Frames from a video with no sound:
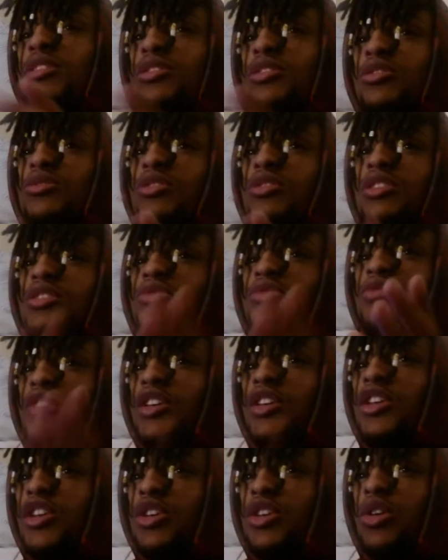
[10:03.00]
into this
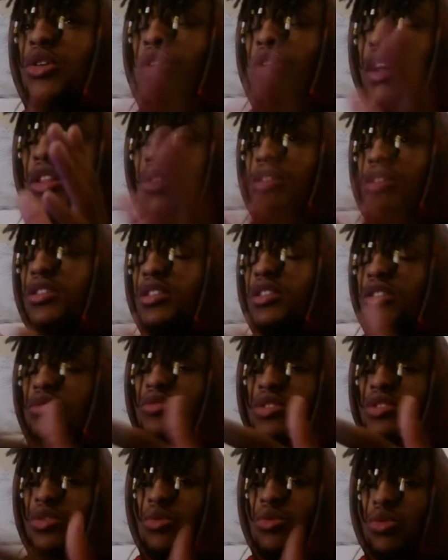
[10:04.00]
video and I thought there
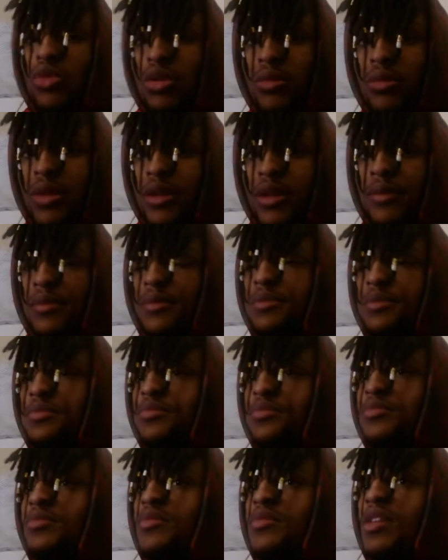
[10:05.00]
was a woman.
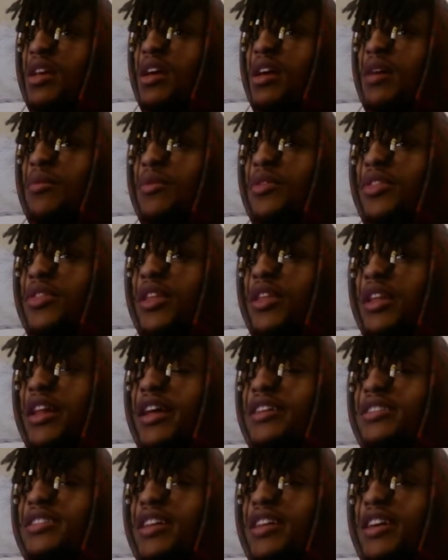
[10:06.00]
But then
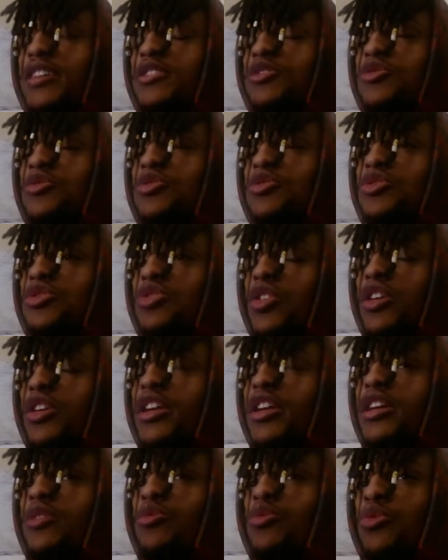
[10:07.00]
as I
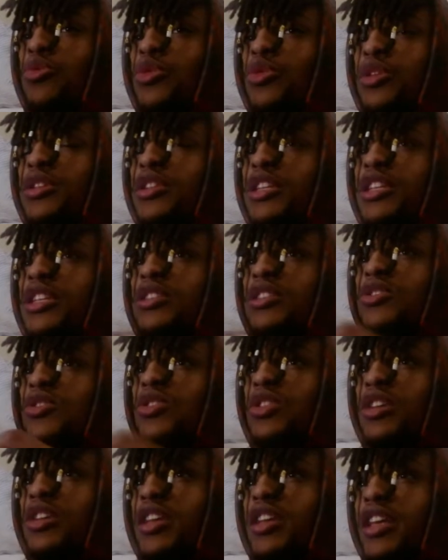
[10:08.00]
started really
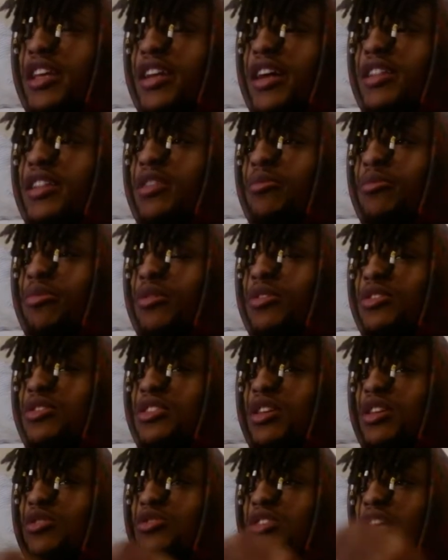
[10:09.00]
looking at the
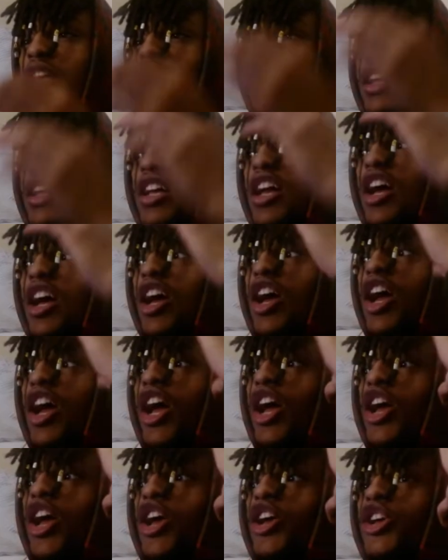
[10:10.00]
person, I was like,
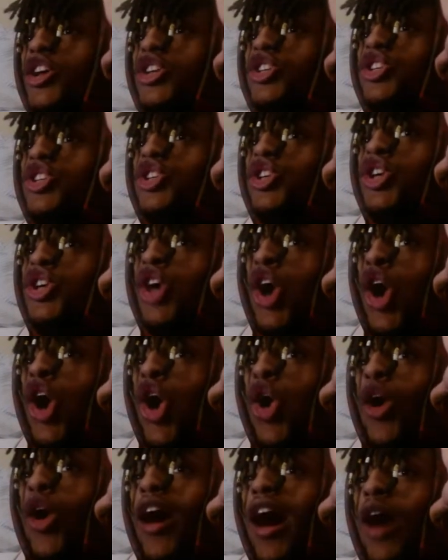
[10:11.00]

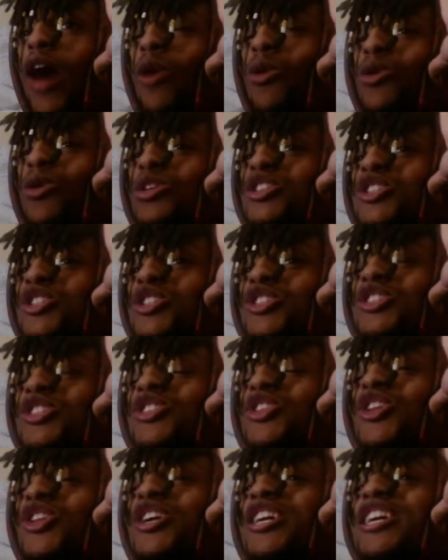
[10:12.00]
yo, I was
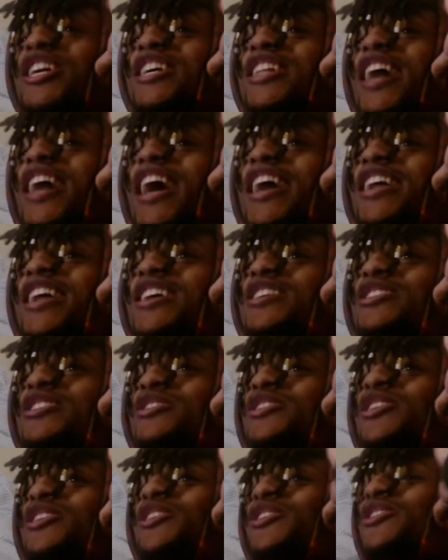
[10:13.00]
looking at a
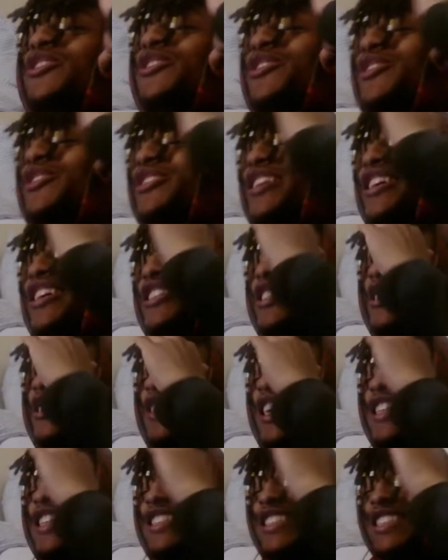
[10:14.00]
dude that
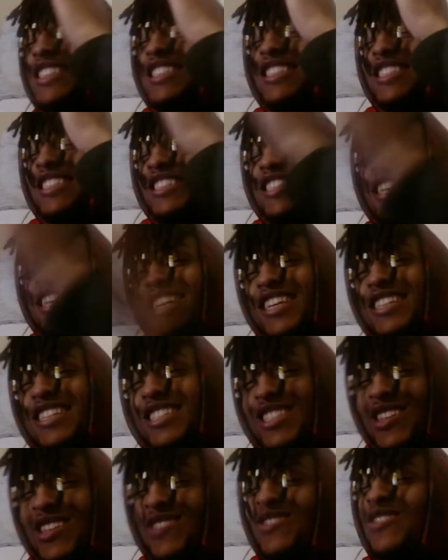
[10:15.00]
transitioned
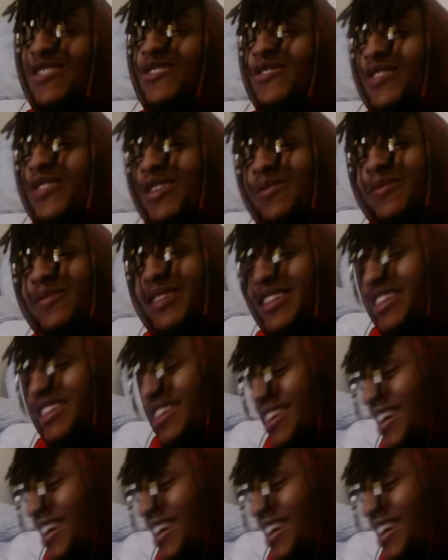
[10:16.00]
into a woman.